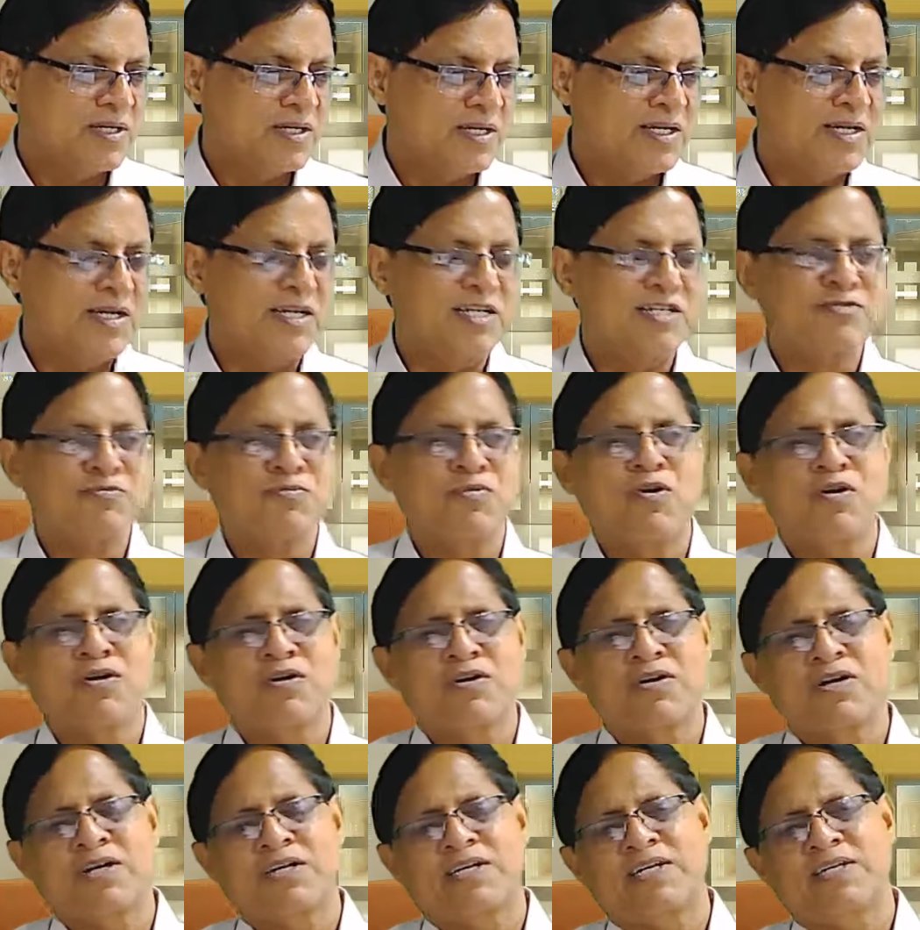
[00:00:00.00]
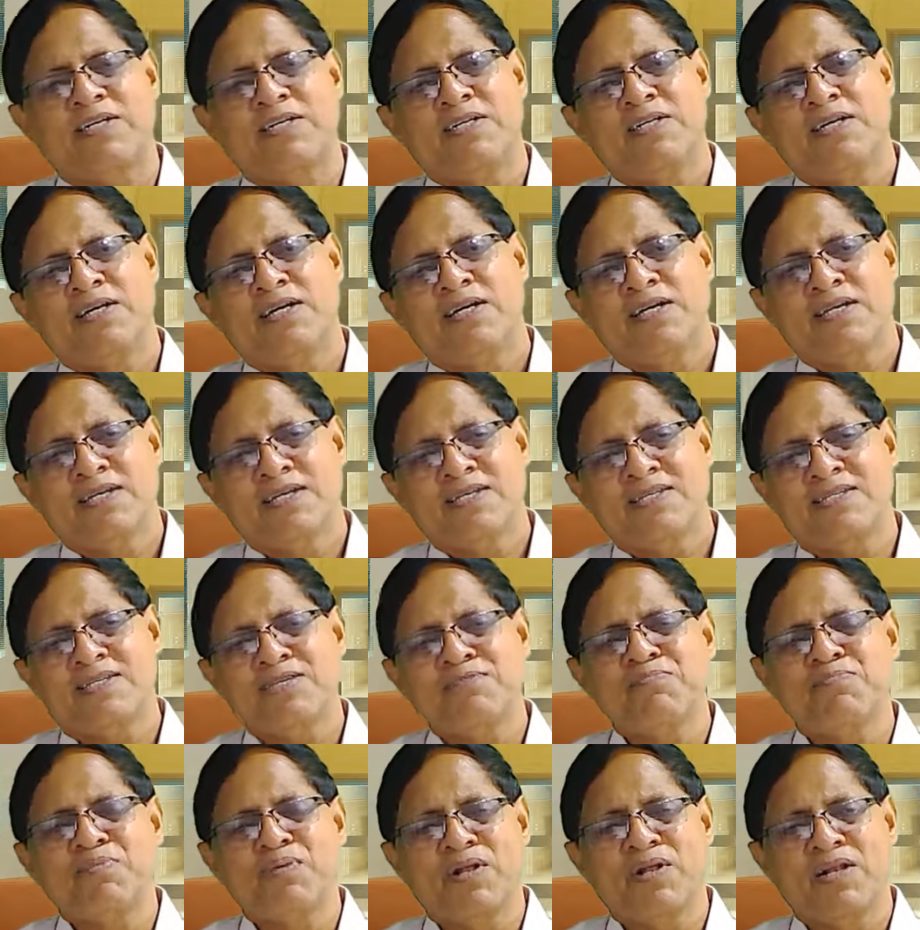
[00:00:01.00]
It is more
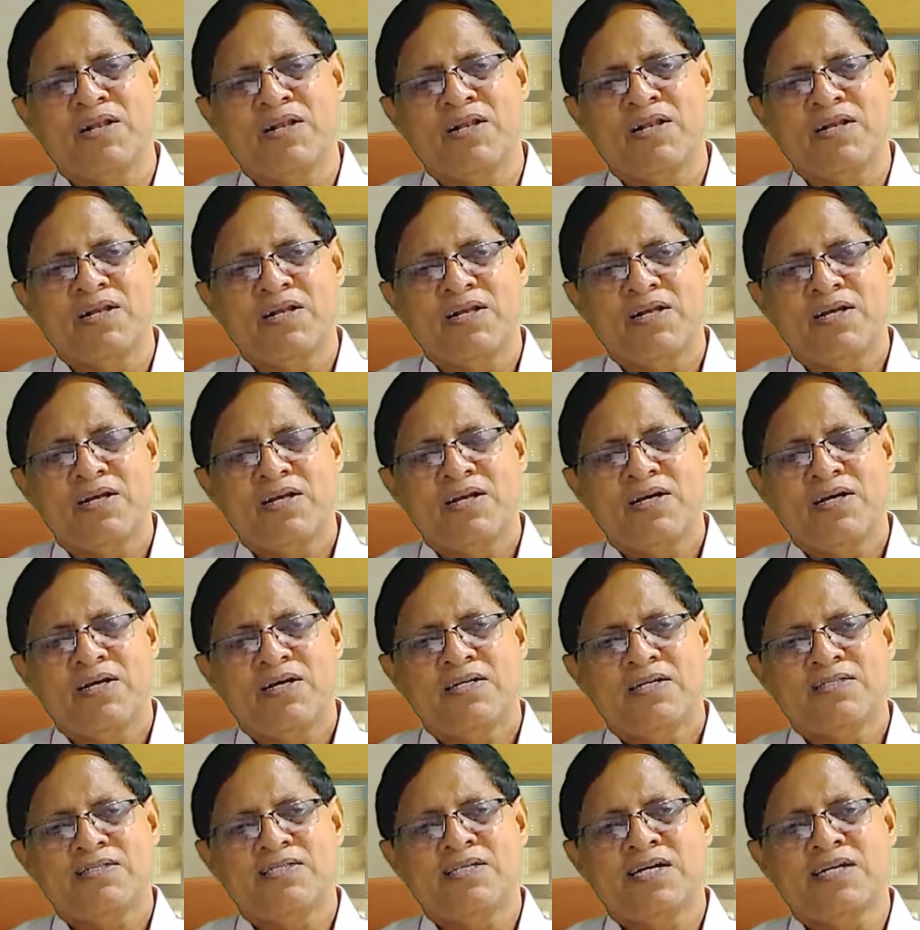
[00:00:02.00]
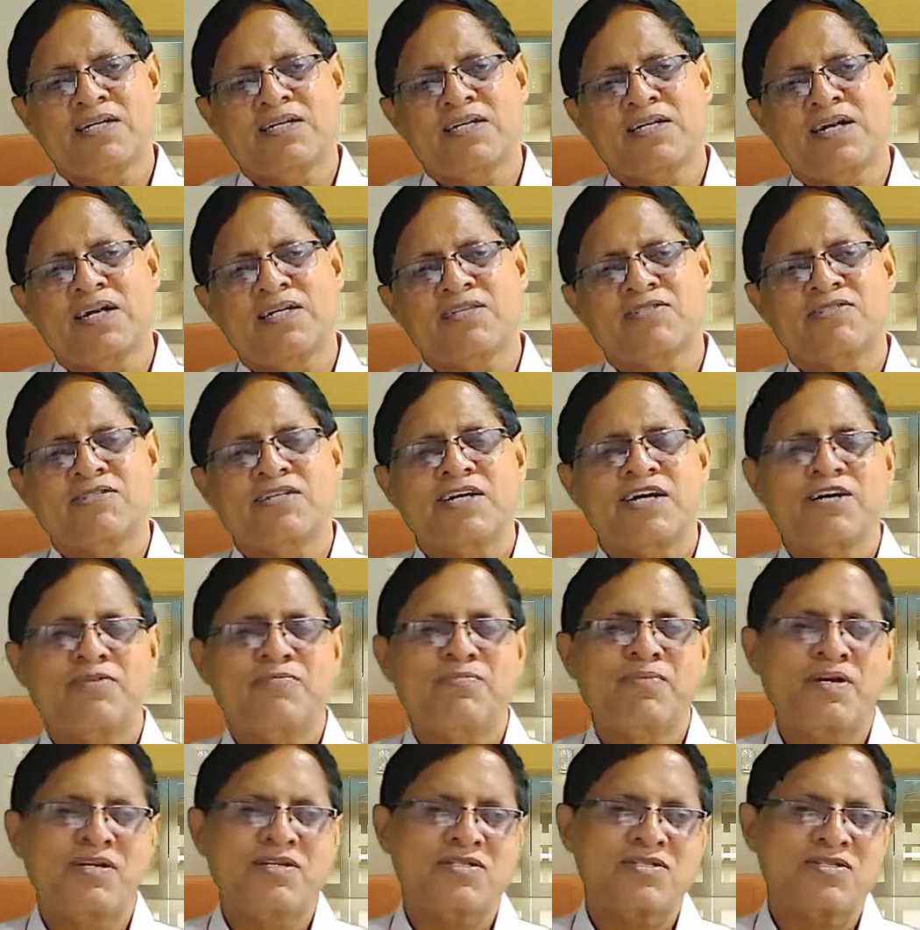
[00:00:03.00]
simple, general
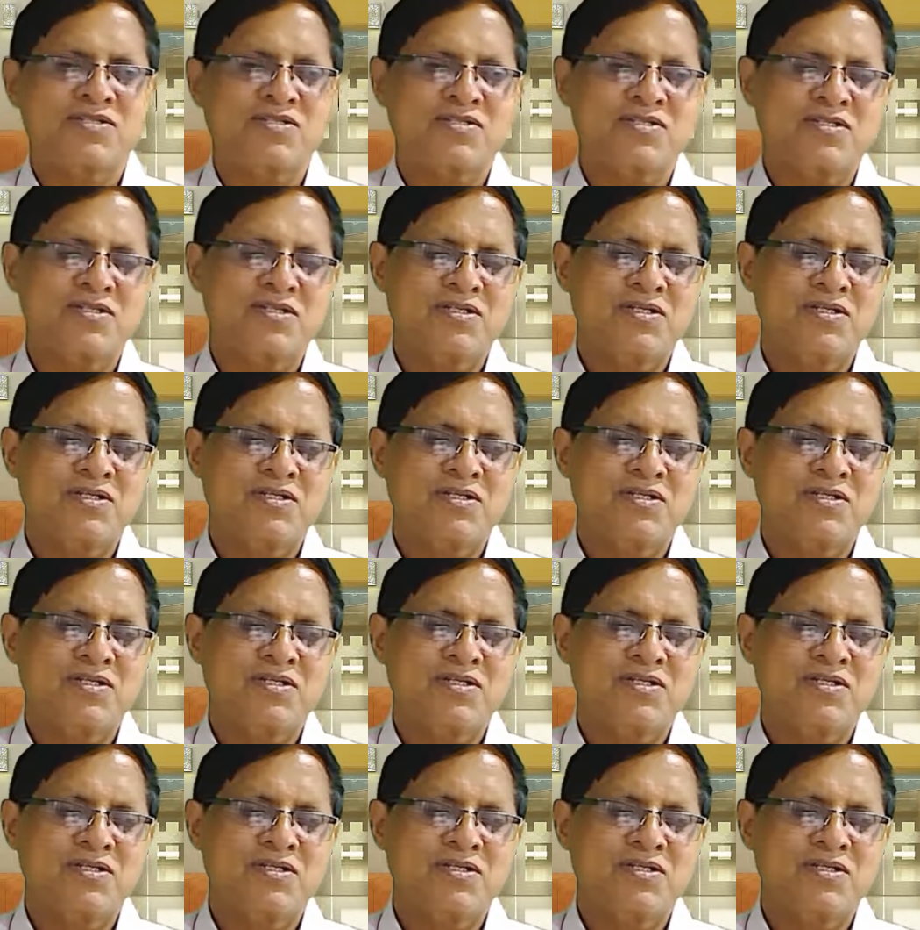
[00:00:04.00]
statements.